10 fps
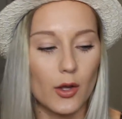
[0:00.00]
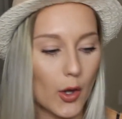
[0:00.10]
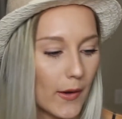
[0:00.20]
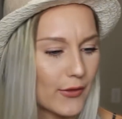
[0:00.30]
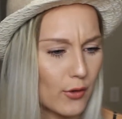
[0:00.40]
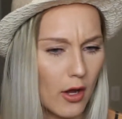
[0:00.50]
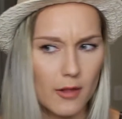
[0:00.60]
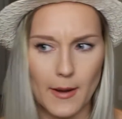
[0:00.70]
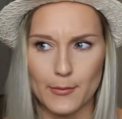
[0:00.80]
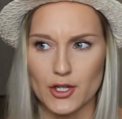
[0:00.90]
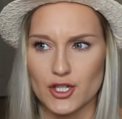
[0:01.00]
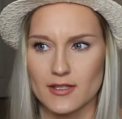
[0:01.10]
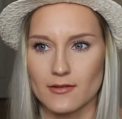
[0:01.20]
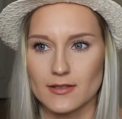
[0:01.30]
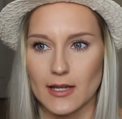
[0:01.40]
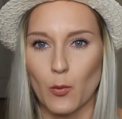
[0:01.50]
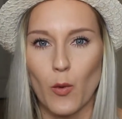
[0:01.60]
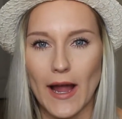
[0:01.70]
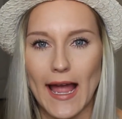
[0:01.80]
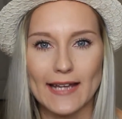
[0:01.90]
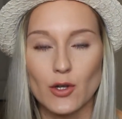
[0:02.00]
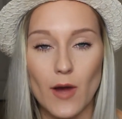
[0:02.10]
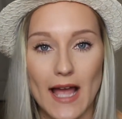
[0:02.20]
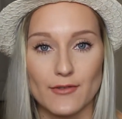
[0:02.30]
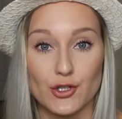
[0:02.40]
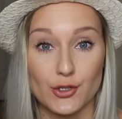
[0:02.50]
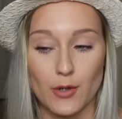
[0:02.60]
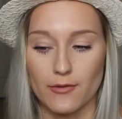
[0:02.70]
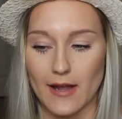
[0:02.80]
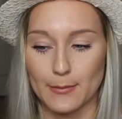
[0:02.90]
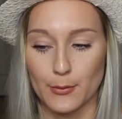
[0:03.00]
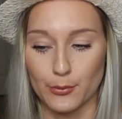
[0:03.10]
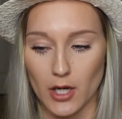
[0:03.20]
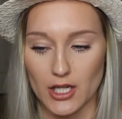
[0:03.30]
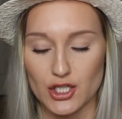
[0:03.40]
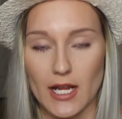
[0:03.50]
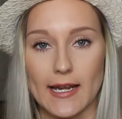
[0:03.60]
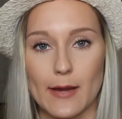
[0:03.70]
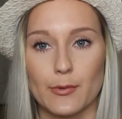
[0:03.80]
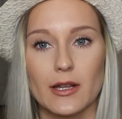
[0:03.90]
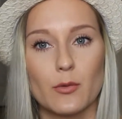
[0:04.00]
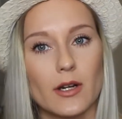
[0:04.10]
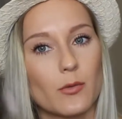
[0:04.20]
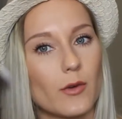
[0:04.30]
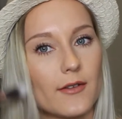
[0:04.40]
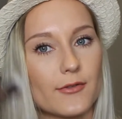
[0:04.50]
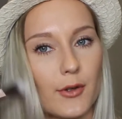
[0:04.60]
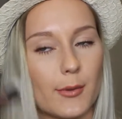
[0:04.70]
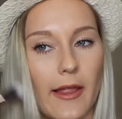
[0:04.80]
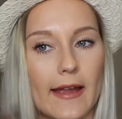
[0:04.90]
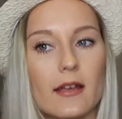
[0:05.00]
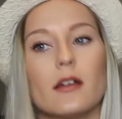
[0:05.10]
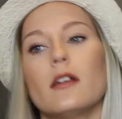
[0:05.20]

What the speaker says: going through all of my brushes and was like, why I don't have a duo fiber brush? And I really wanted one for like,